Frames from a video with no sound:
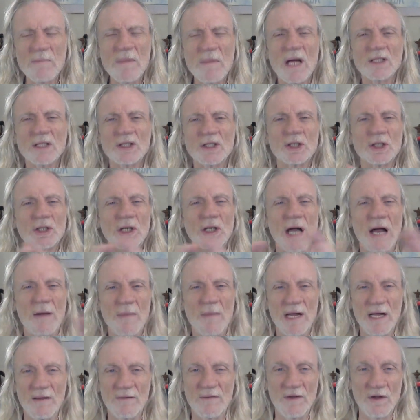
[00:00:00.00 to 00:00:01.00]
not sure how
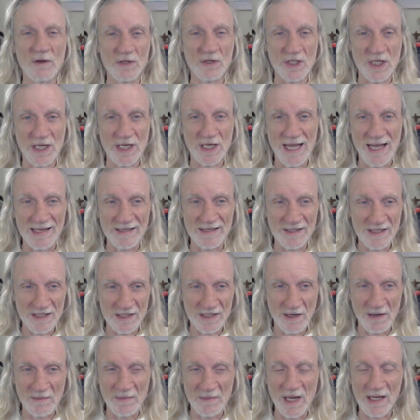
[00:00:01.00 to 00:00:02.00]
many views it has,
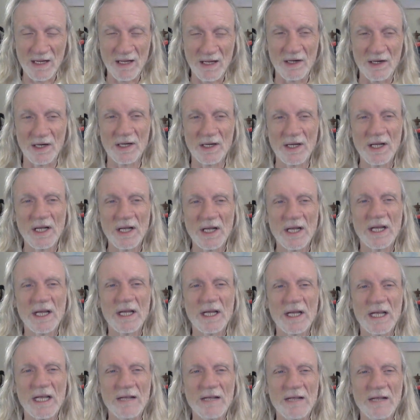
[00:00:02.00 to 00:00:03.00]
so I'm not gonna
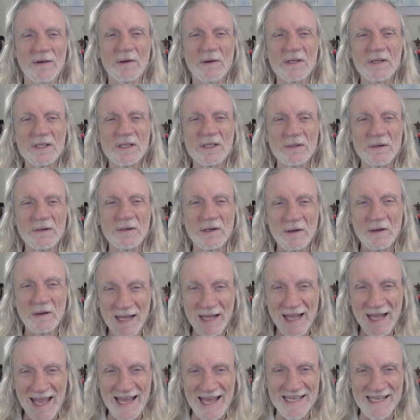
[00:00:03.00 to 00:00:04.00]
even
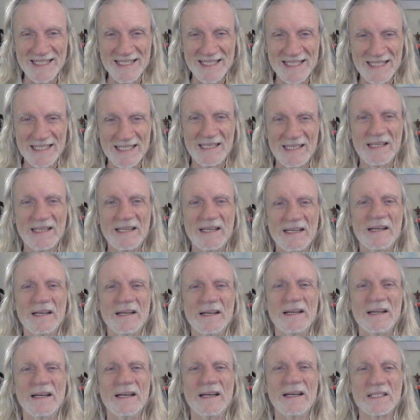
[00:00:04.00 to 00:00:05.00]
guess.
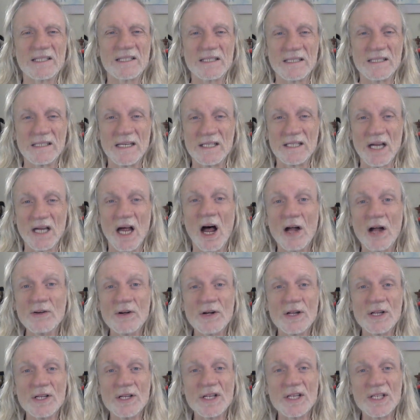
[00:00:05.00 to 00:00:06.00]
It's
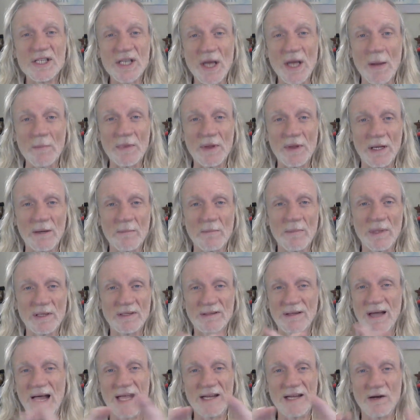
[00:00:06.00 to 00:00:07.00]
100 and something, but
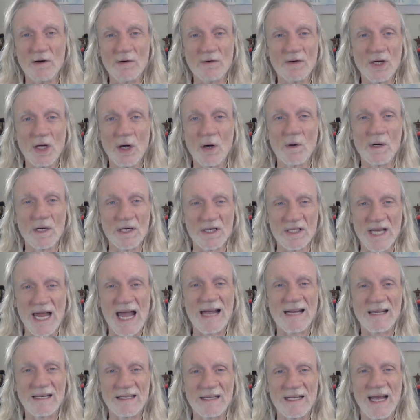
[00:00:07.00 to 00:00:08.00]
I don't know
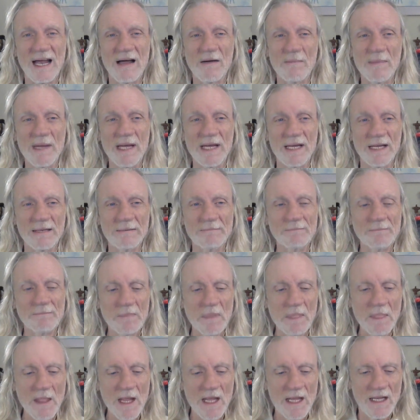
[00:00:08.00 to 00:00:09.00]
exactly how many.
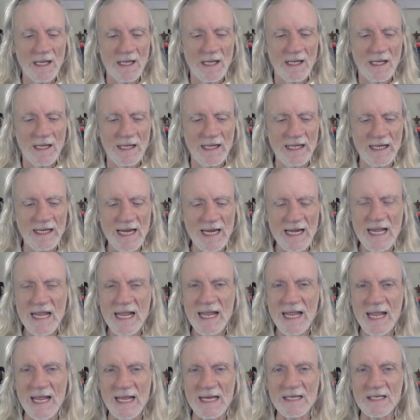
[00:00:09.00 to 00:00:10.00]
In any
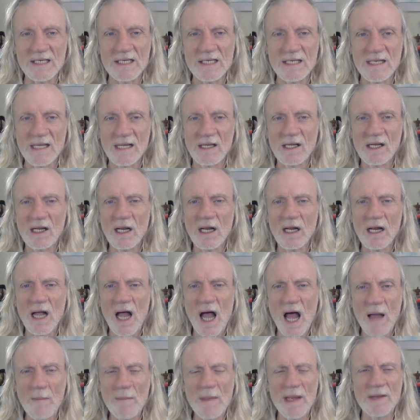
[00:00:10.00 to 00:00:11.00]
case, the little
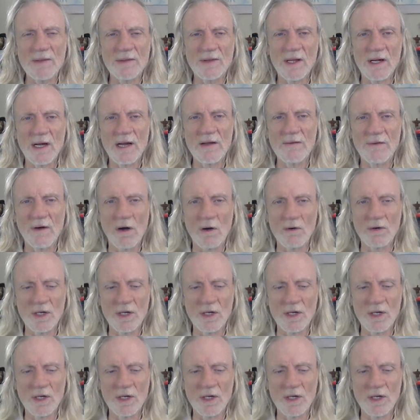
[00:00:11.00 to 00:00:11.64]
comment that I